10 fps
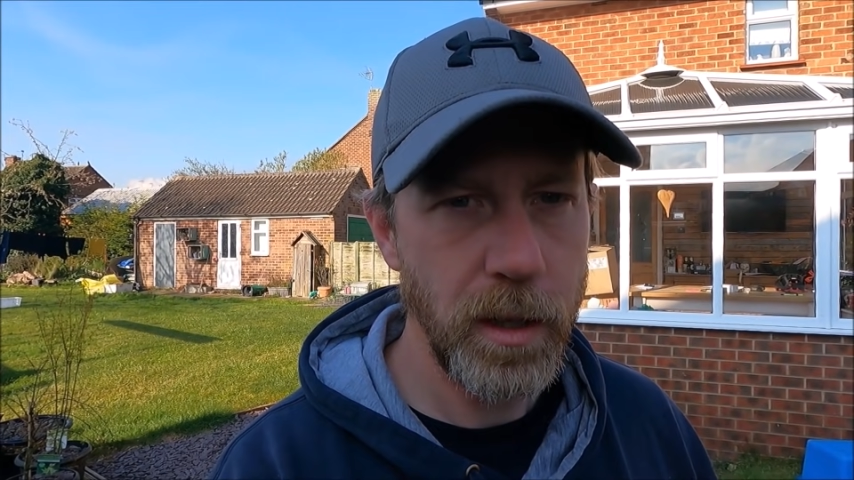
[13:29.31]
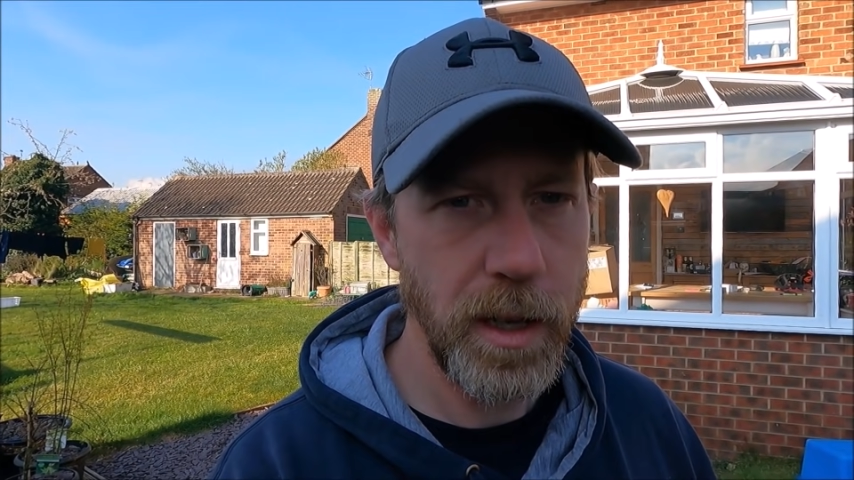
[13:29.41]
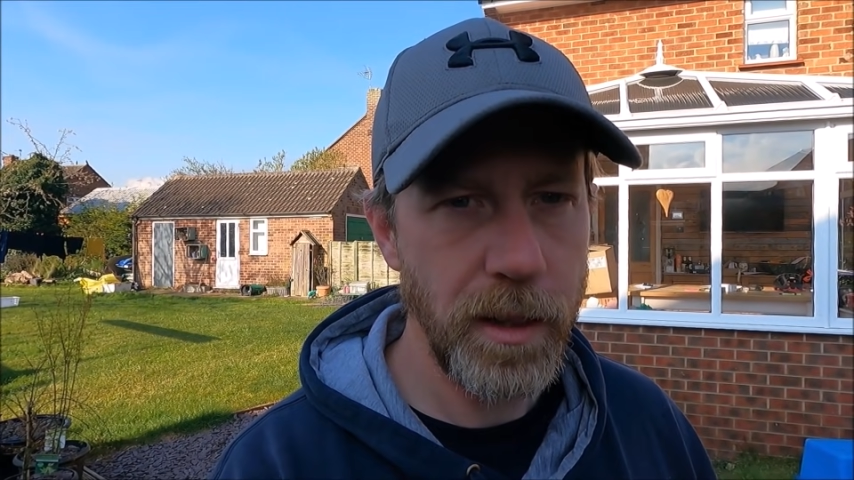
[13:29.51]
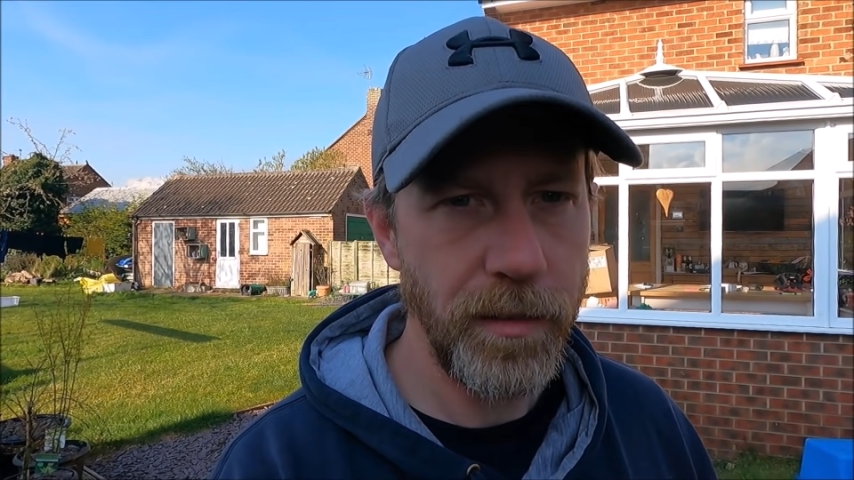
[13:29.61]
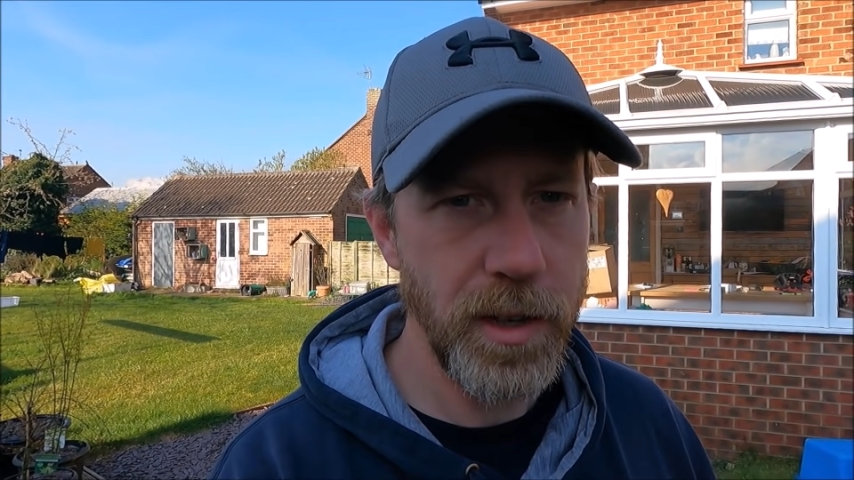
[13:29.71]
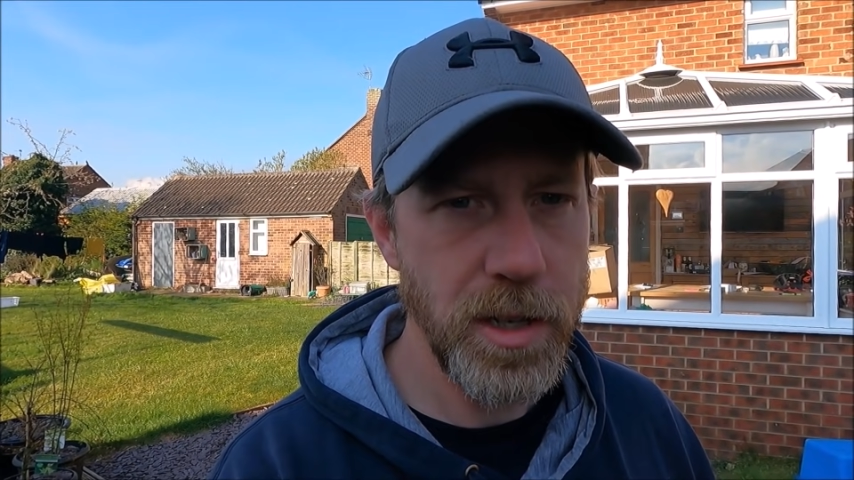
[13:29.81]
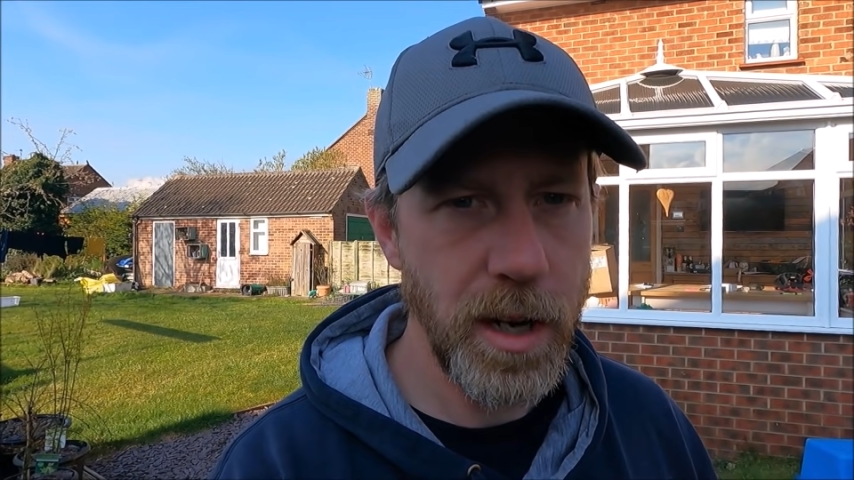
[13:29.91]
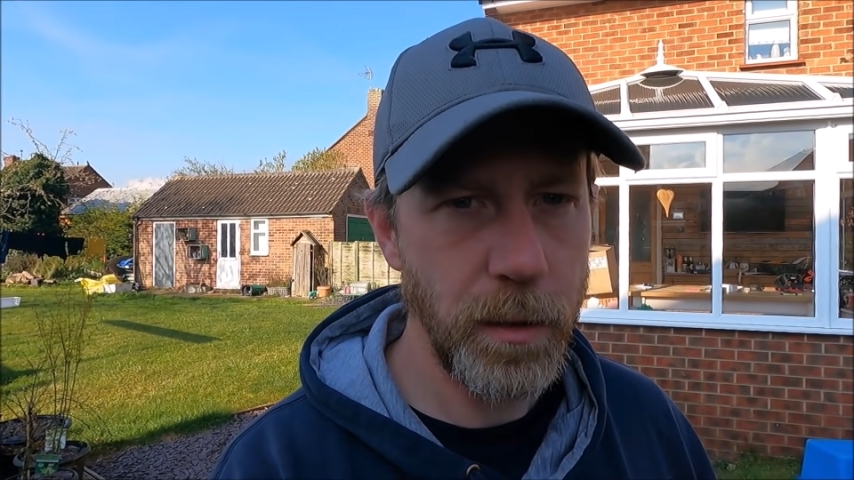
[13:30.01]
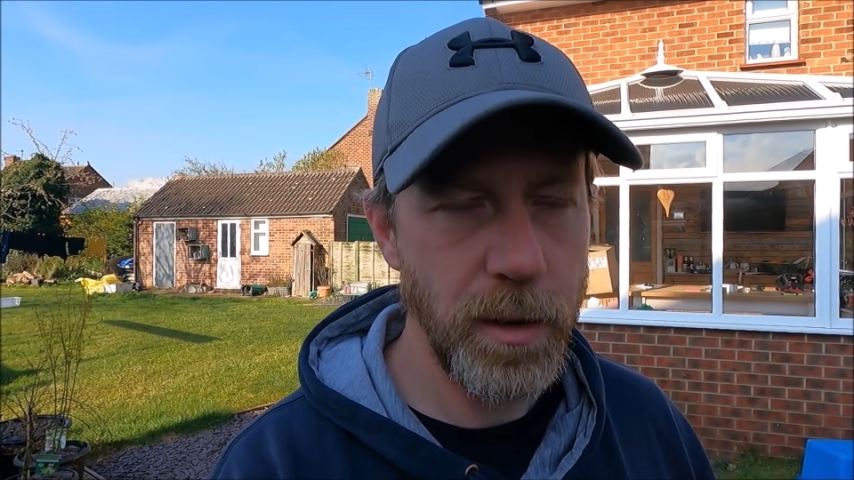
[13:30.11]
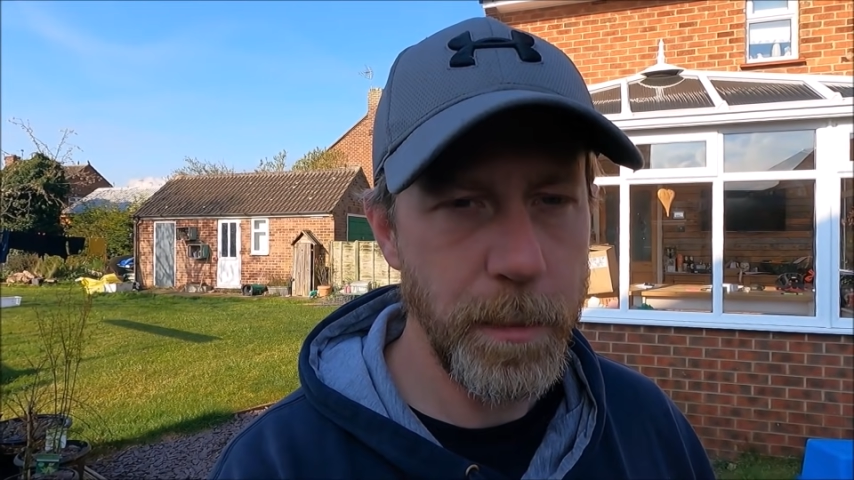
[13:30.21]
you get the fish
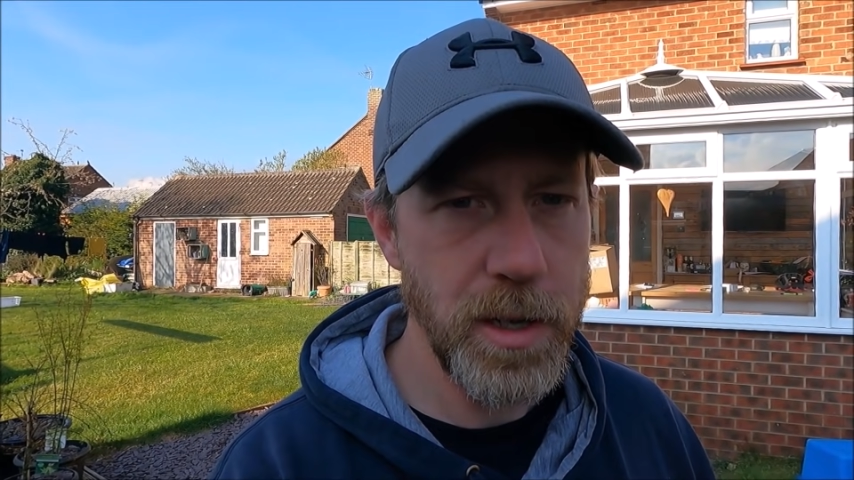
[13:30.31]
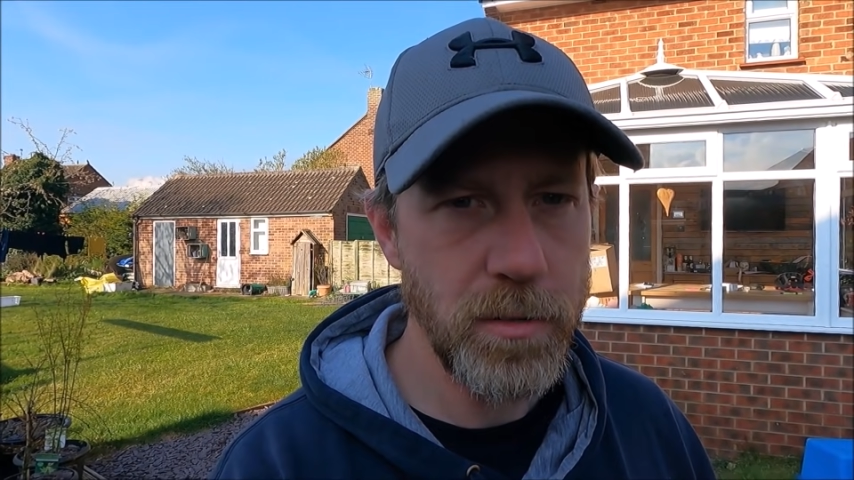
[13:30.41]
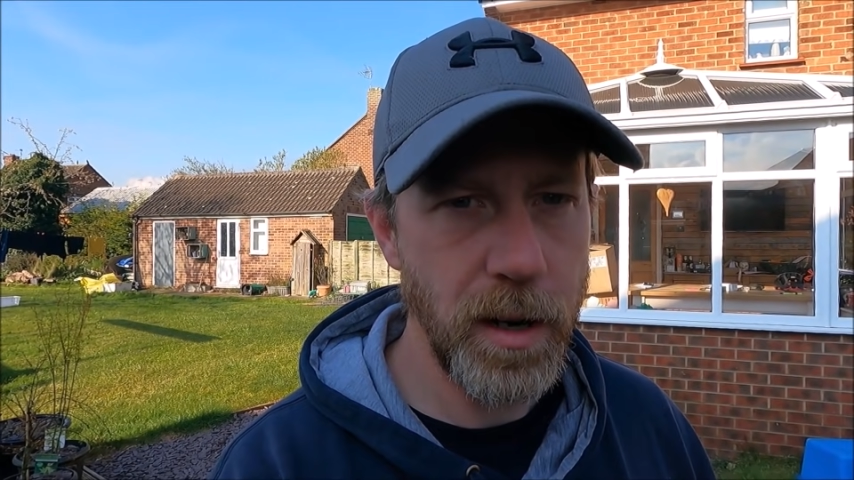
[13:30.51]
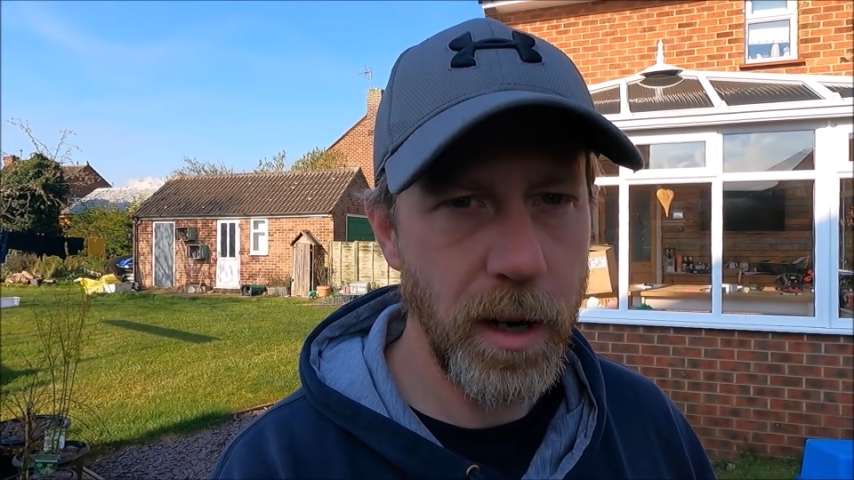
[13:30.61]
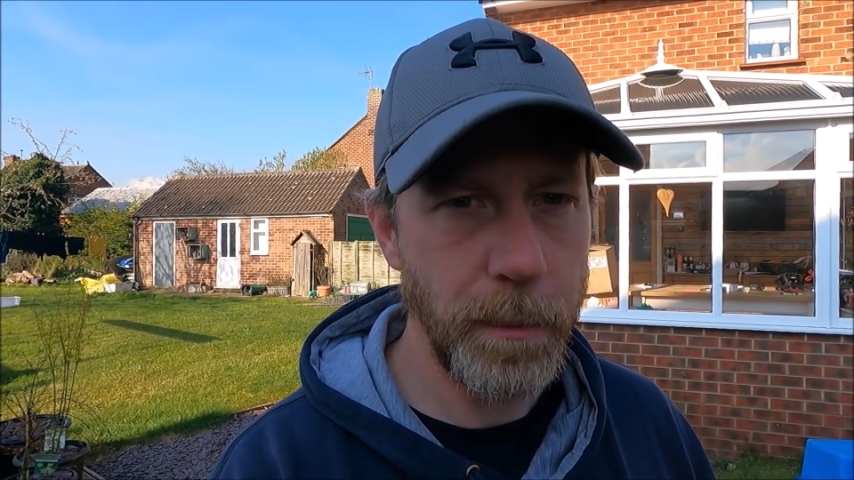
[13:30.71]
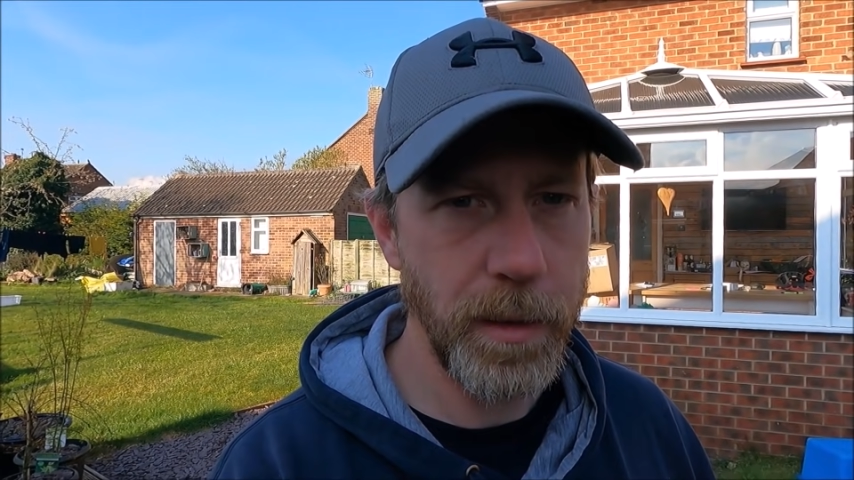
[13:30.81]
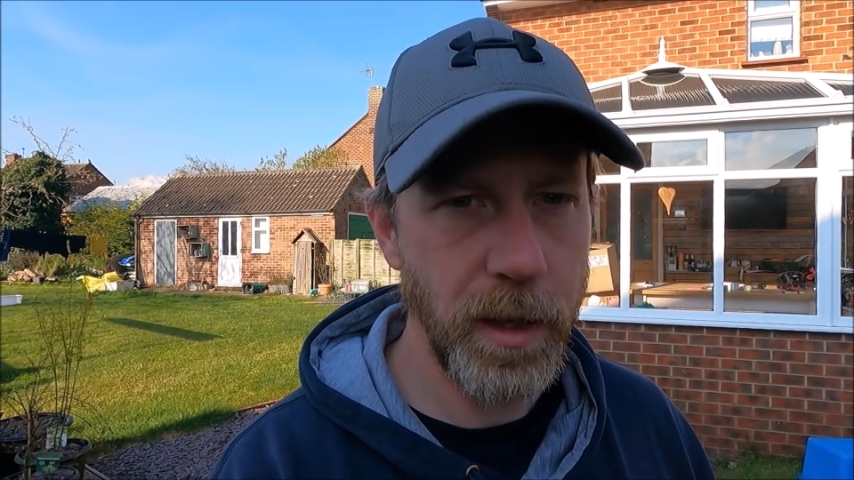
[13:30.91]
out, you measure it up,